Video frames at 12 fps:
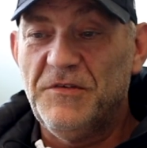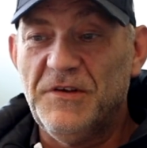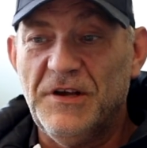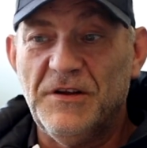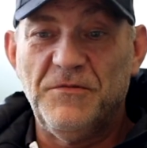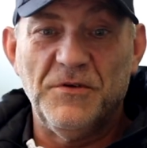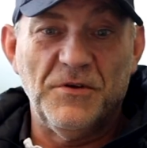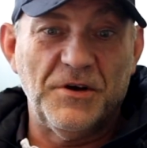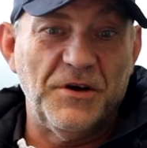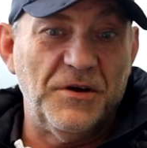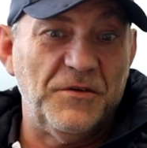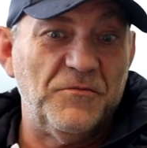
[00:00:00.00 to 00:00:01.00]
seen, if you're
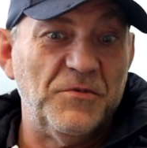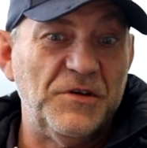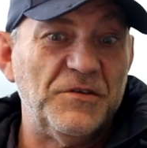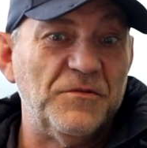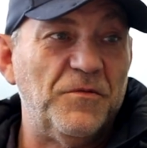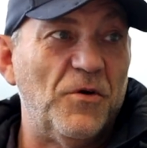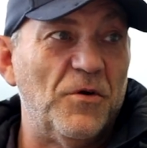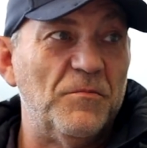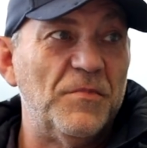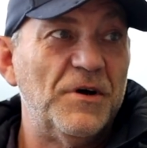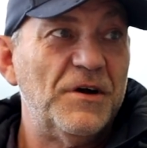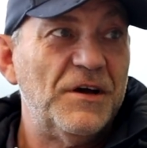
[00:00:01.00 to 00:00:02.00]
looking at recent form,